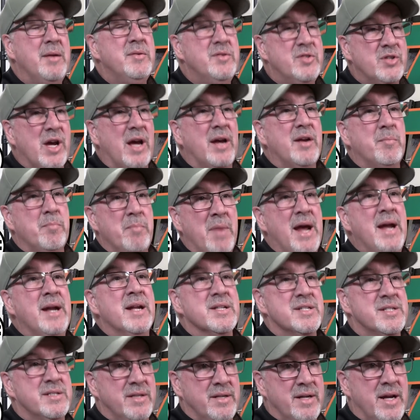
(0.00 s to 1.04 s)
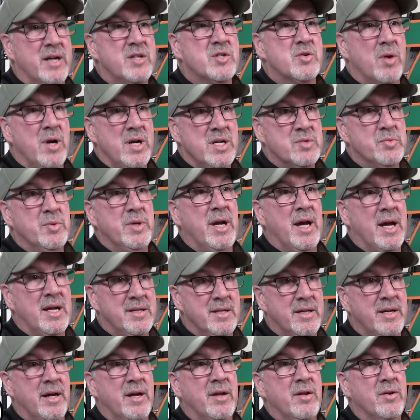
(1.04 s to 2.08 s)
had Jack made us the next race. We
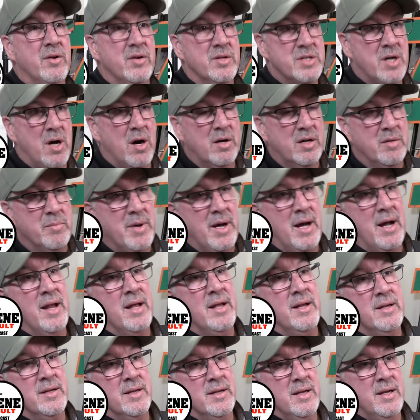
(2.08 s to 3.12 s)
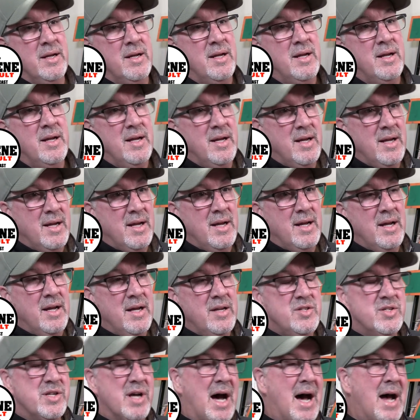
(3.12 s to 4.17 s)
got together and talked about it, and
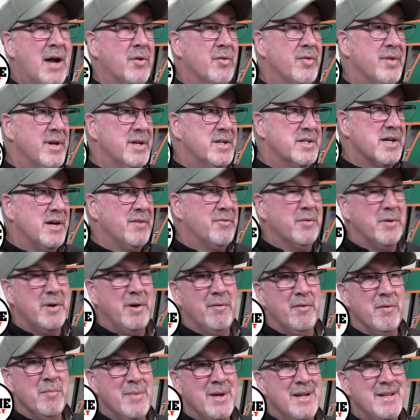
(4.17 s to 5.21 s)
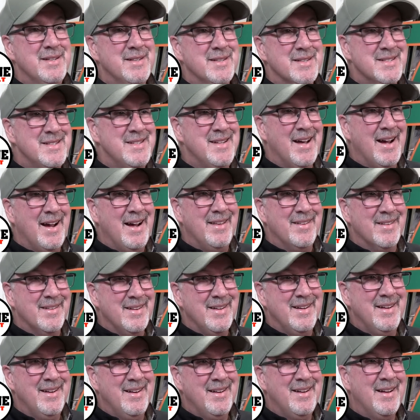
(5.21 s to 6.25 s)
I don't think Jeff would ever admit to this day
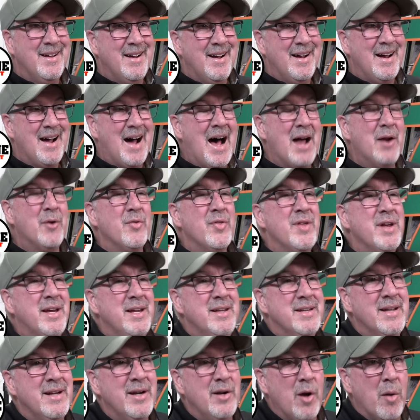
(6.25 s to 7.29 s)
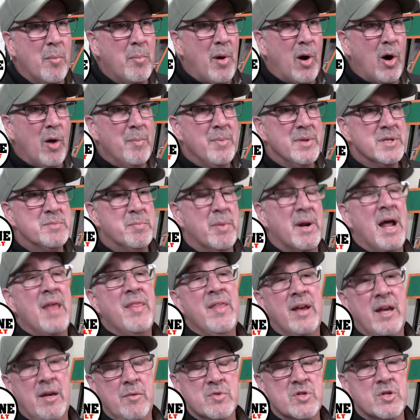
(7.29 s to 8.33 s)
that he. I don't think he did it on purpose, but
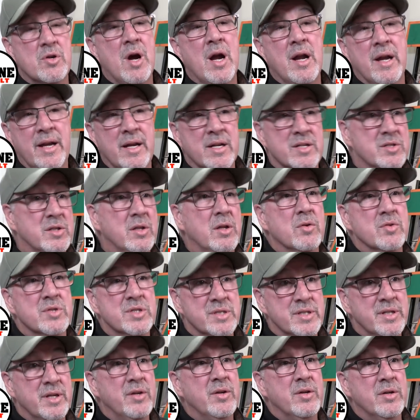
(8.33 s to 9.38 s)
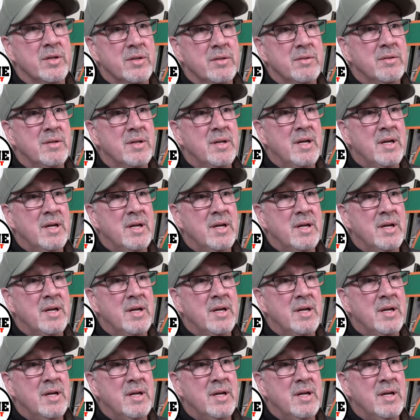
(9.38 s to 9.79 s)
I think he was trying to get as close as he could.